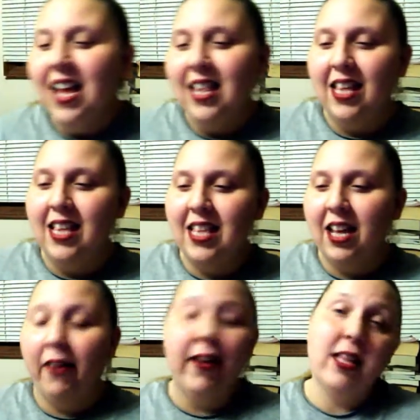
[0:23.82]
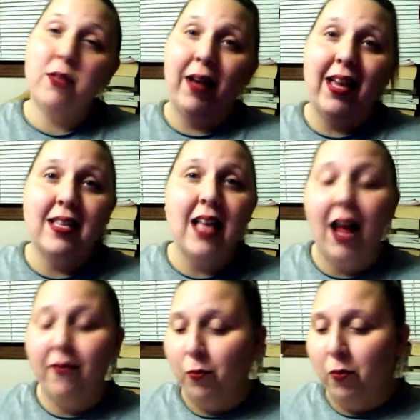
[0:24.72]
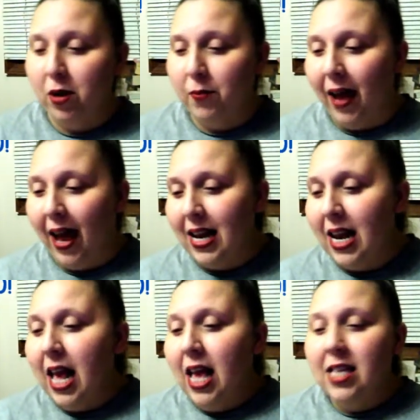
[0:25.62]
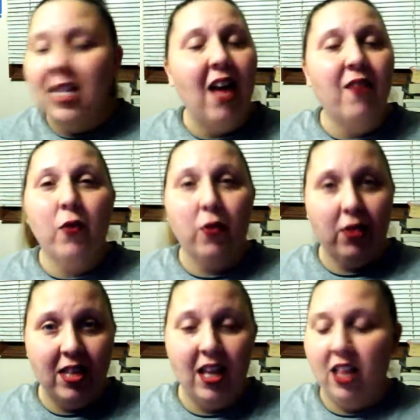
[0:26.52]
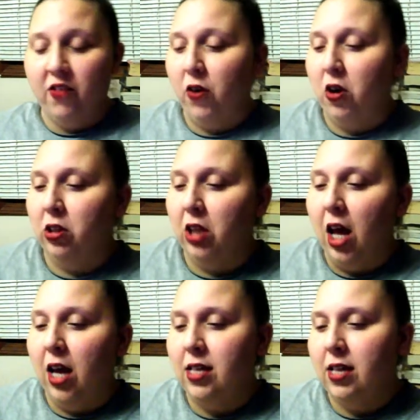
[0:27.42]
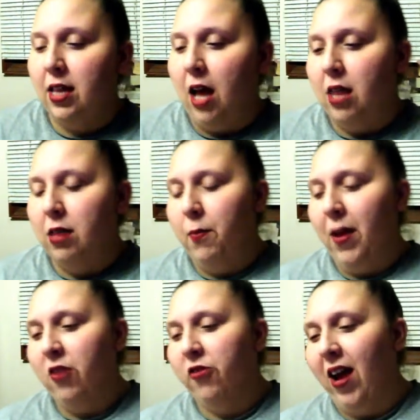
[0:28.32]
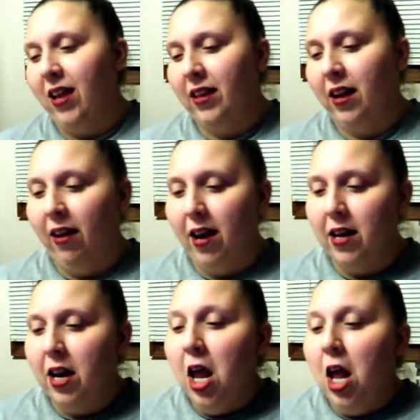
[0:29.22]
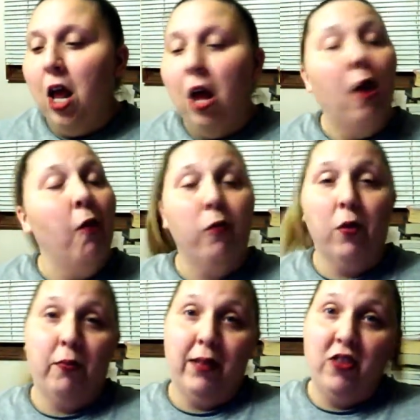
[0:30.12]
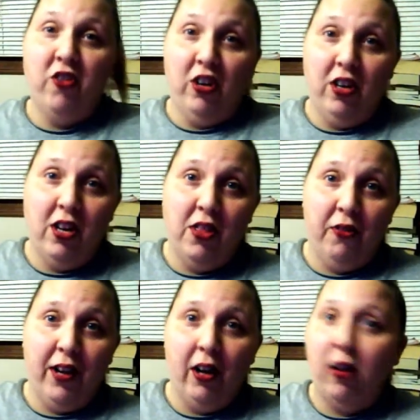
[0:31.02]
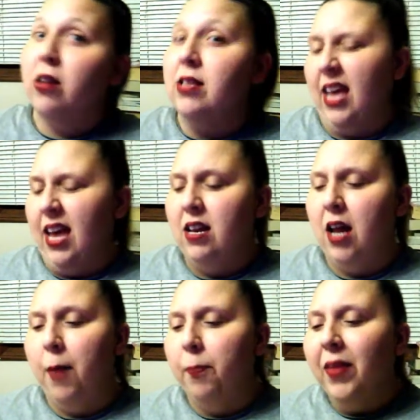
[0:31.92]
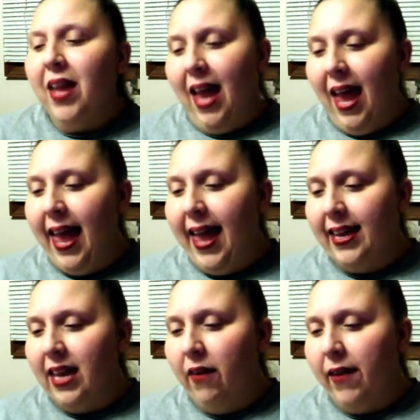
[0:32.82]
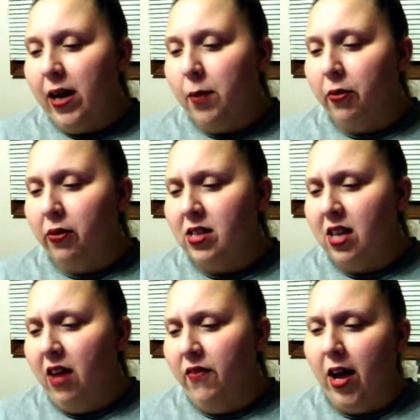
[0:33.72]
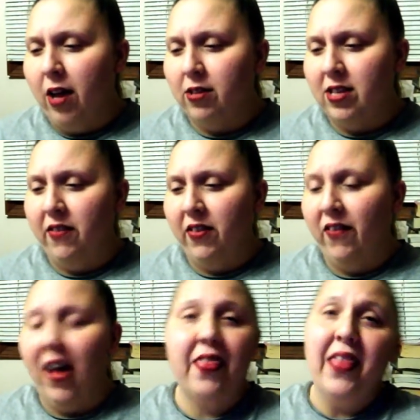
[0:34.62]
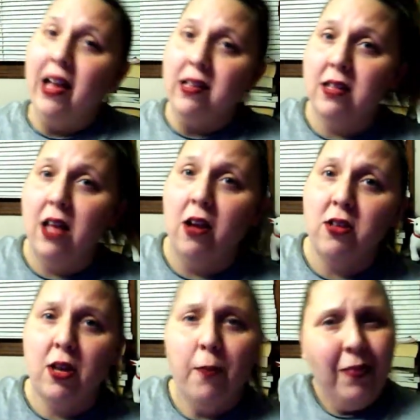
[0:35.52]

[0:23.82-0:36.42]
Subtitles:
this here is race 9 from Woodbine. Set for 6 furlongs is on the main track there, and we're restricted to 3-year-olds and up, and carrying a purse of $175,000. So